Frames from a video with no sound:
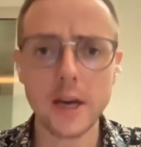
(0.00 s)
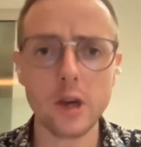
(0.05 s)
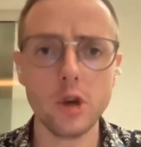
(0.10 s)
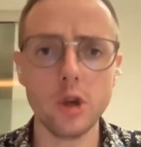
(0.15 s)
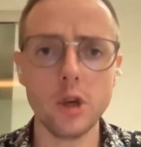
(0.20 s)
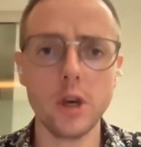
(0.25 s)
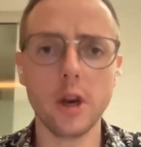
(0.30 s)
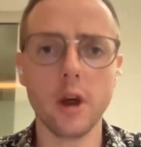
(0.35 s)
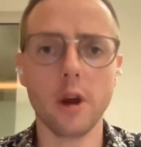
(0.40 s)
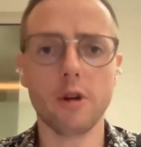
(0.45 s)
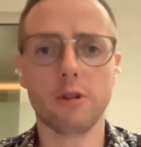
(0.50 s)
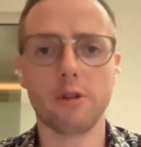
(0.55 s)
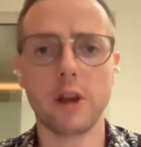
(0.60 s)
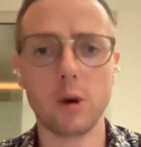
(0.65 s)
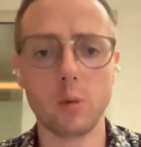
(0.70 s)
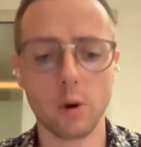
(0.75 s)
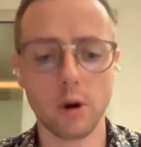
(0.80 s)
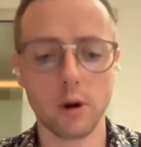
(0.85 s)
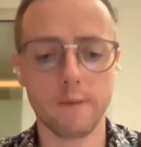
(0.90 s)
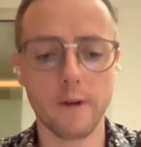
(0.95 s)
you need to
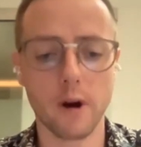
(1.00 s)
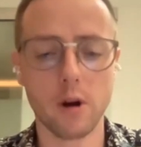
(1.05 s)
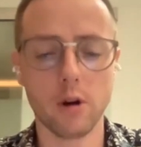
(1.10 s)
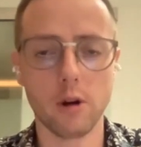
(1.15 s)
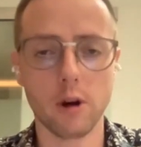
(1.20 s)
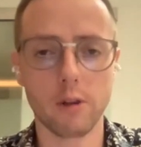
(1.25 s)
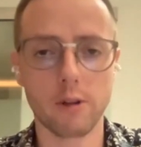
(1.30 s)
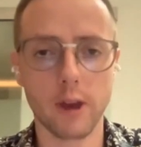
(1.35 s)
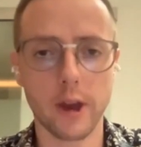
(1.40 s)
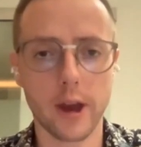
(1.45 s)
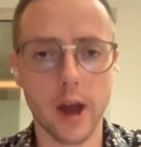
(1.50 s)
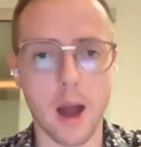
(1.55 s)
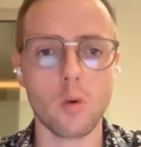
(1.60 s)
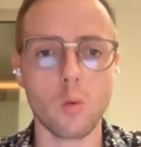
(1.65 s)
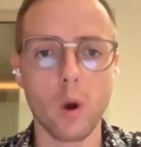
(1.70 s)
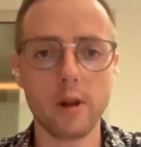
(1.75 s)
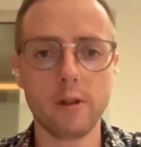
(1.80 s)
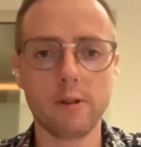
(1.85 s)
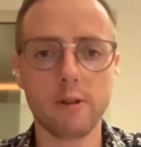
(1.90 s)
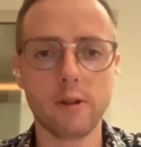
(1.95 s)
understand what your funnel looks like.
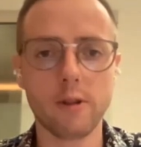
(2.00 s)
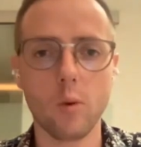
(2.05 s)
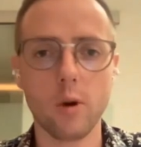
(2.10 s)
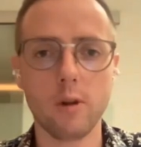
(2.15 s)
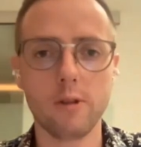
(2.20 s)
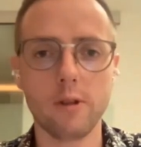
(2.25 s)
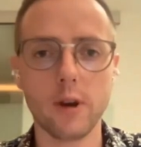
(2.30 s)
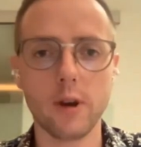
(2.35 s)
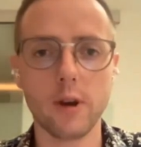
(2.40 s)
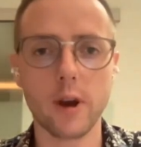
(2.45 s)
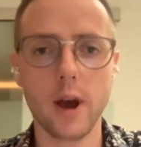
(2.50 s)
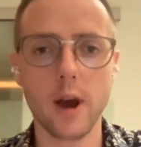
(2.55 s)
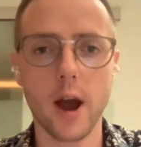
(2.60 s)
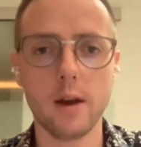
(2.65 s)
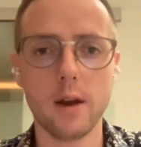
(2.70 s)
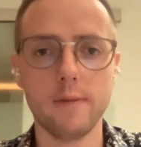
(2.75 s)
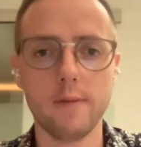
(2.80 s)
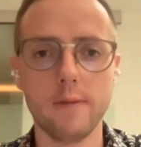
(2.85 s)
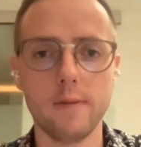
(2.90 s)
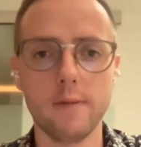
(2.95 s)
What's the
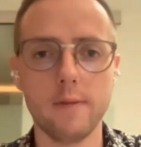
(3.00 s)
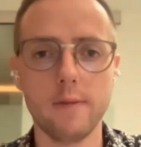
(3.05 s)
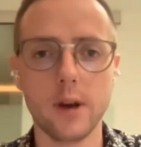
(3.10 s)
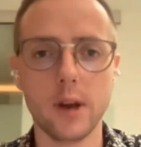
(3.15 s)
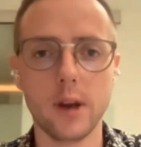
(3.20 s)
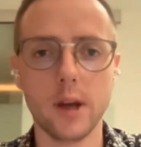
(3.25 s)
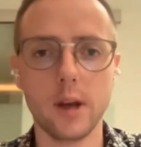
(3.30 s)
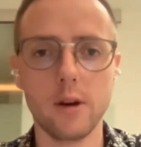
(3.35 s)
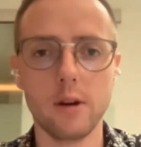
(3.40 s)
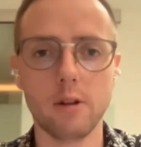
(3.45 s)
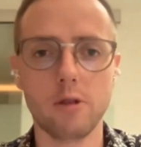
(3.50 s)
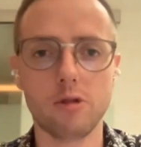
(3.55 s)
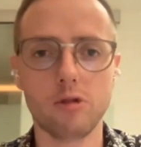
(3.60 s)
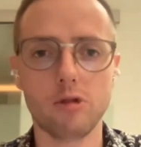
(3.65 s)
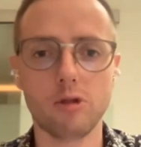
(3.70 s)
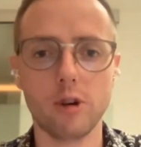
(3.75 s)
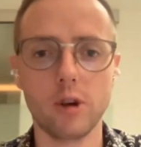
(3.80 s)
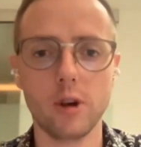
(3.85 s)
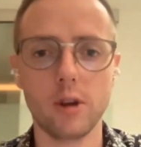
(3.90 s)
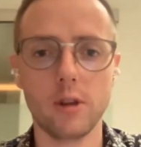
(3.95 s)
kind of an
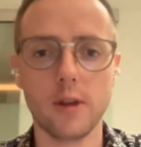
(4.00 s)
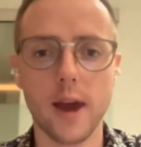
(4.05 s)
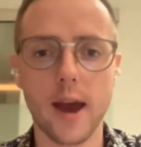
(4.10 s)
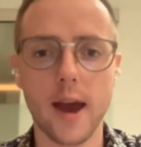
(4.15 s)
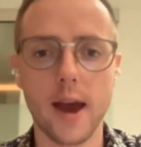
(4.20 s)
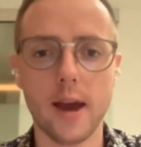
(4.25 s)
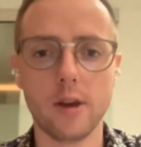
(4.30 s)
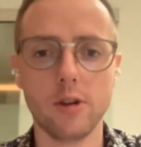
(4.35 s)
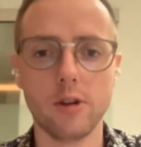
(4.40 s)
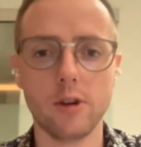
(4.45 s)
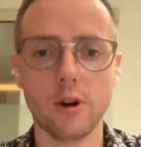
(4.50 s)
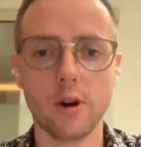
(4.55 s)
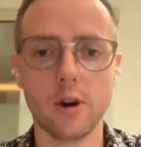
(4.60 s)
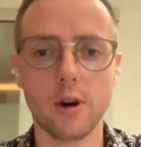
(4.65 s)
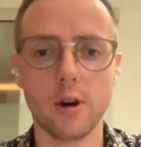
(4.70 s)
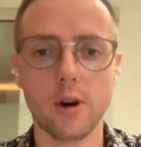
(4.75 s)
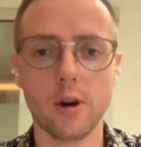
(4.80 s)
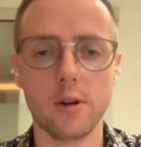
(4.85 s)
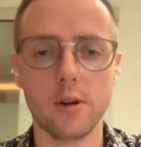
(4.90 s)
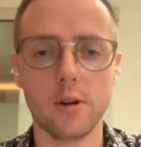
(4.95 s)
industry that
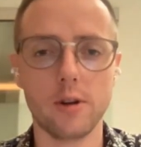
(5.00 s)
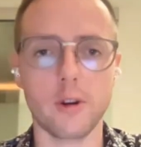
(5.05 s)
you're